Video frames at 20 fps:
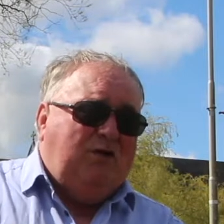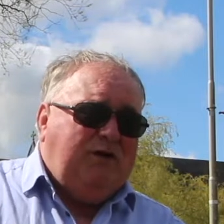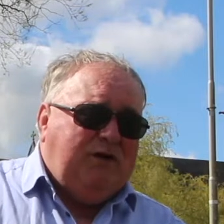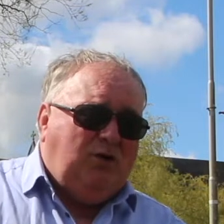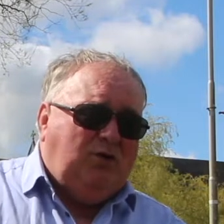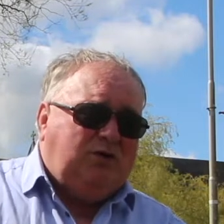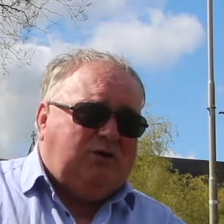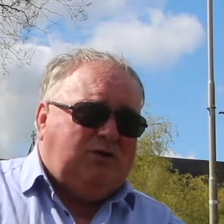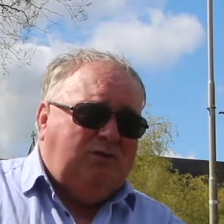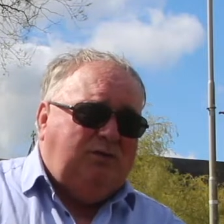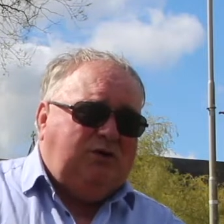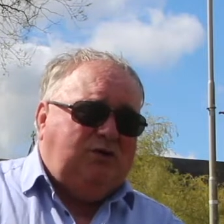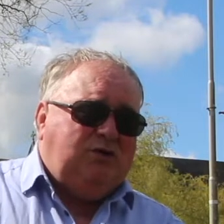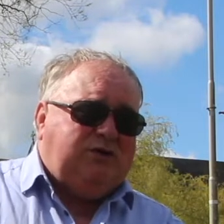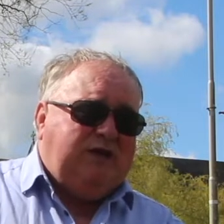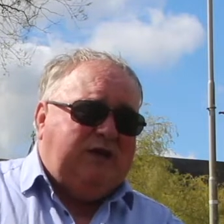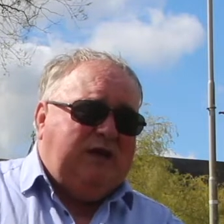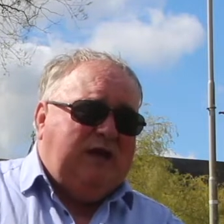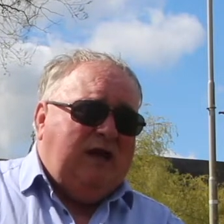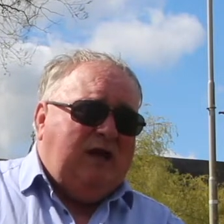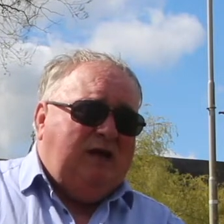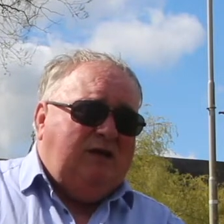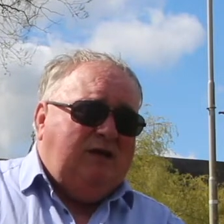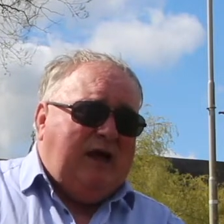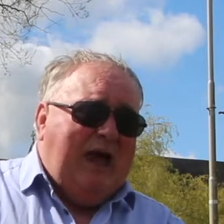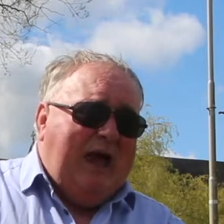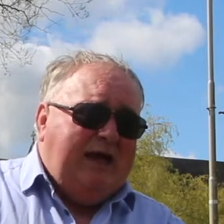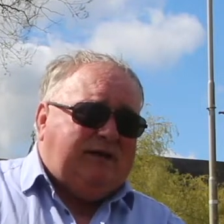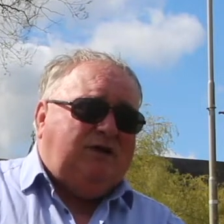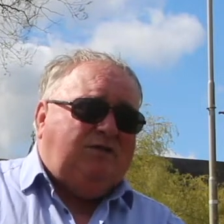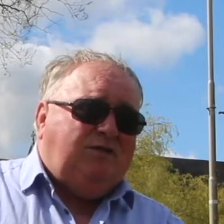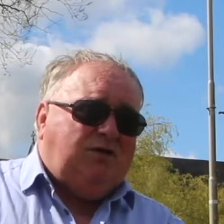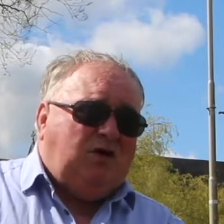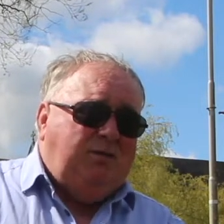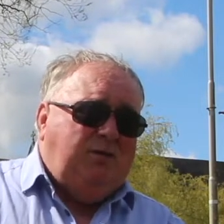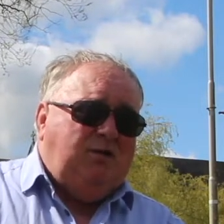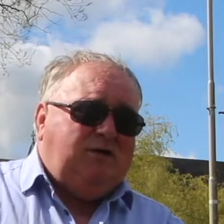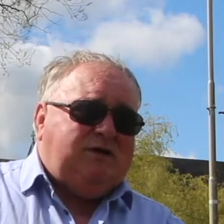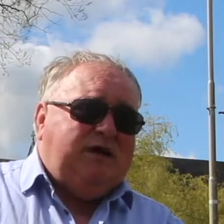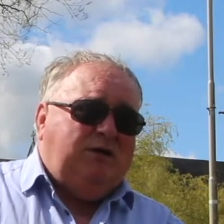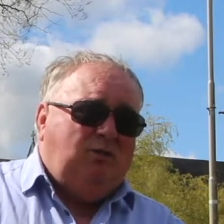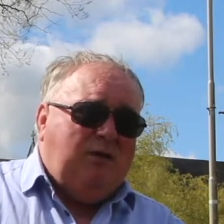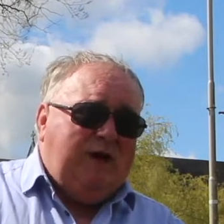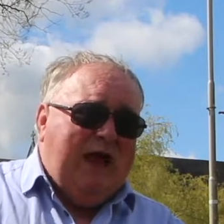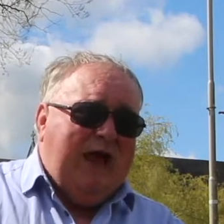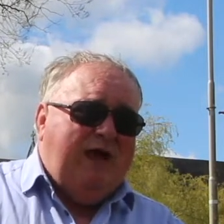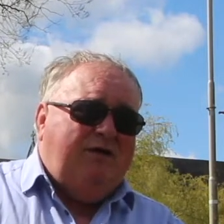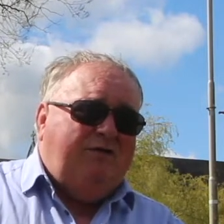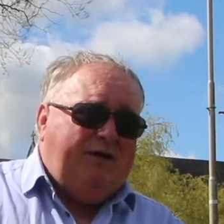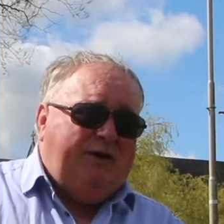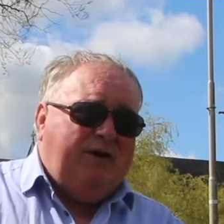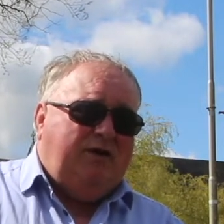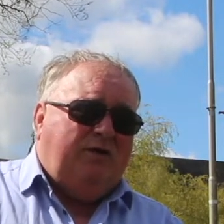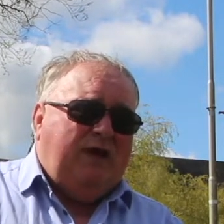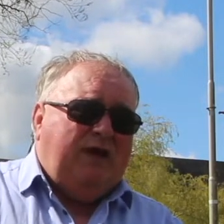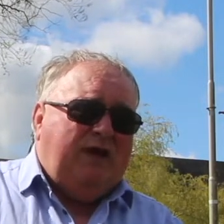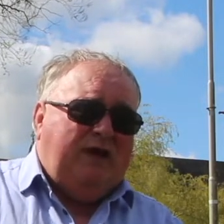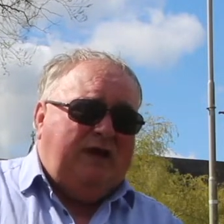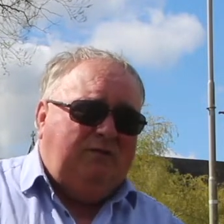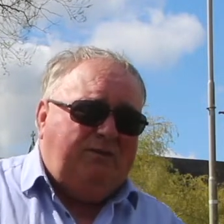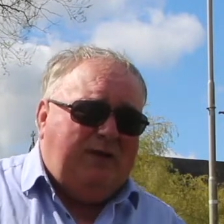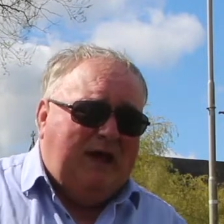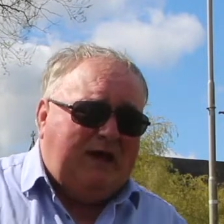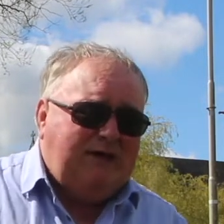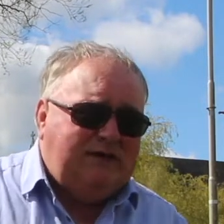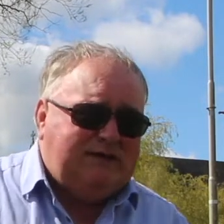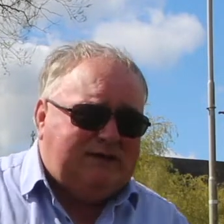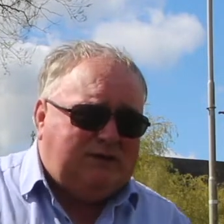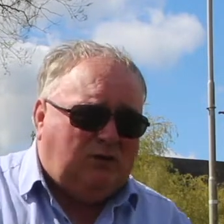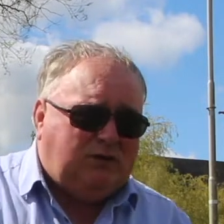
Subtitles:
good community, active community we have here in Ballinasloe